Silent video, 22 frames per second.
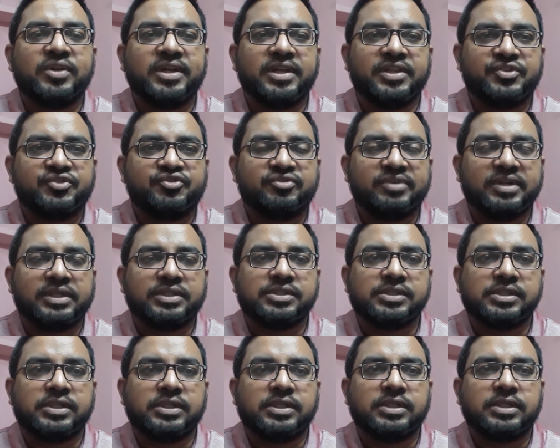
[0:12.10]

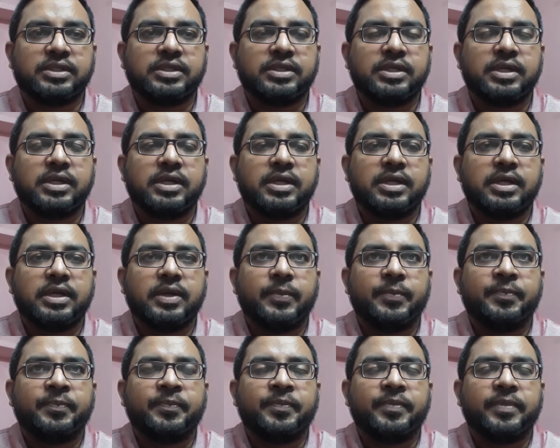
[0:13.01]
structure,
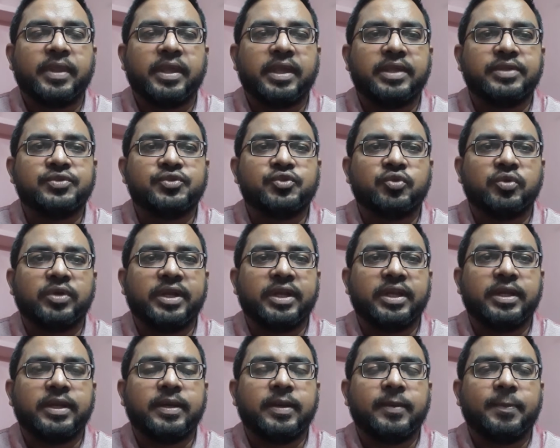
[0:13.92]
insulin
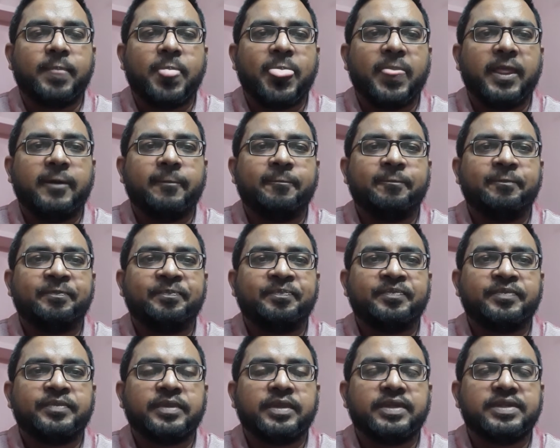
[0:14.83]

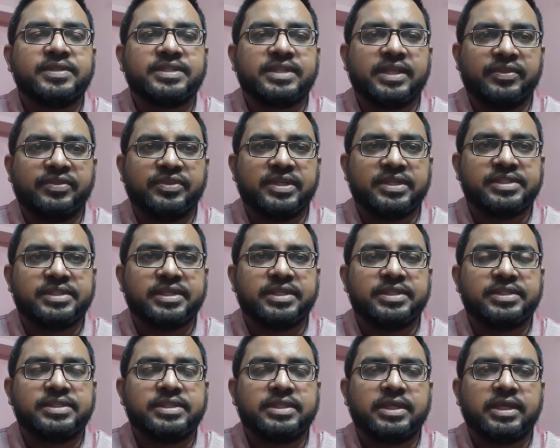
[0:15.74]

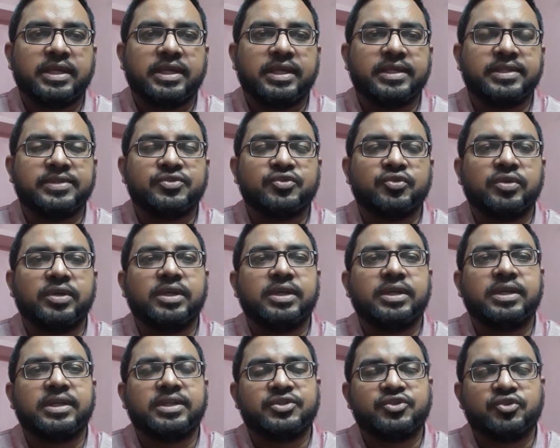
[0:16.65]
synthesis, insulin
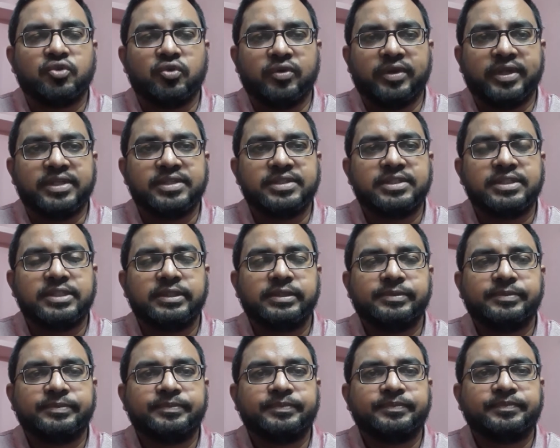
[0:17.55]
storage.
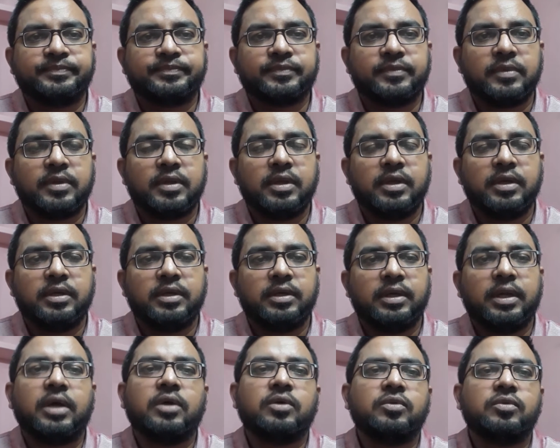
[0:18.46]

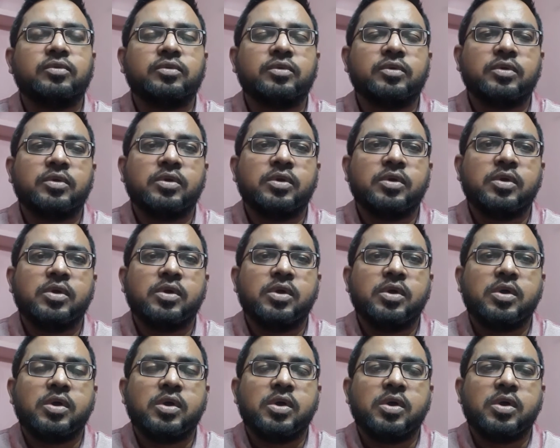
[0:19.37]
Now
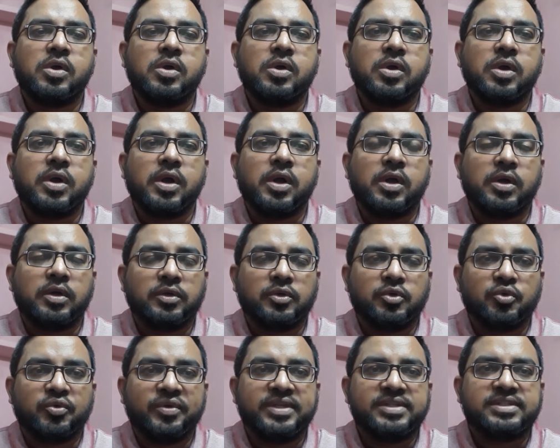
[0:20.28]

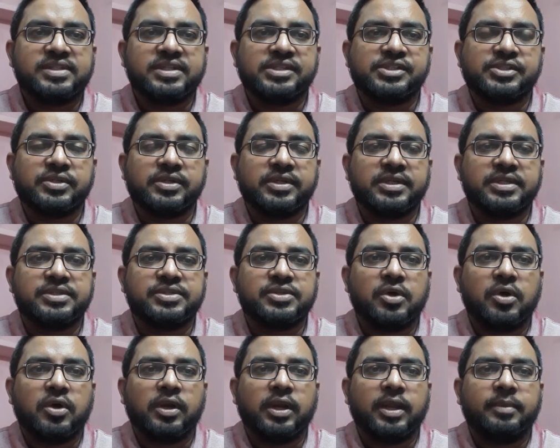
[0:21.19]
today's session is
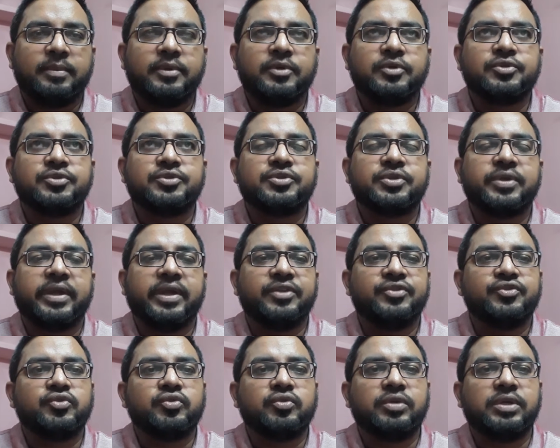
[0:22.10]
all about
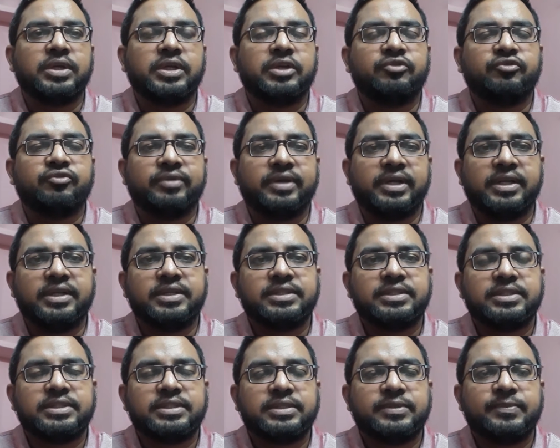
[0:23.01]
insulin
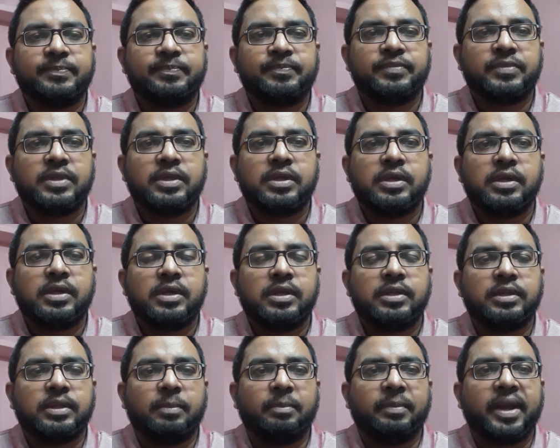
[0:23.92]
release,
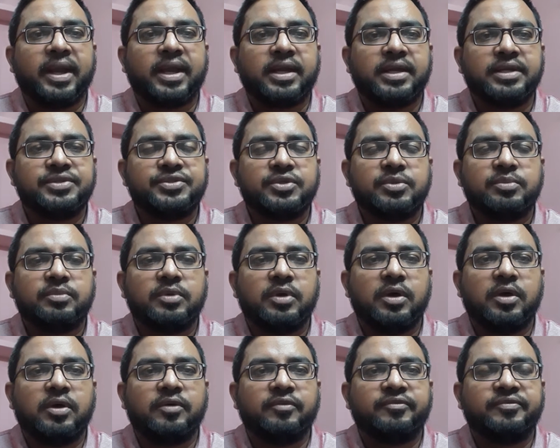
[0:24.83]
the mechanism
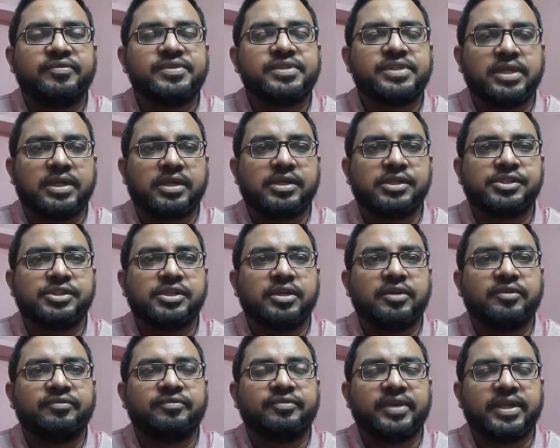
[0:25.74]
of secretion
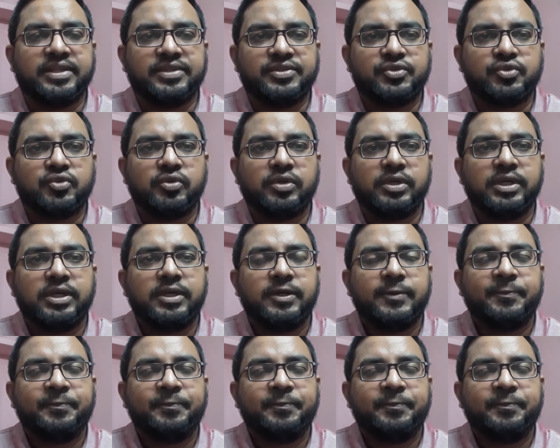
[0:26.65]
of insulin,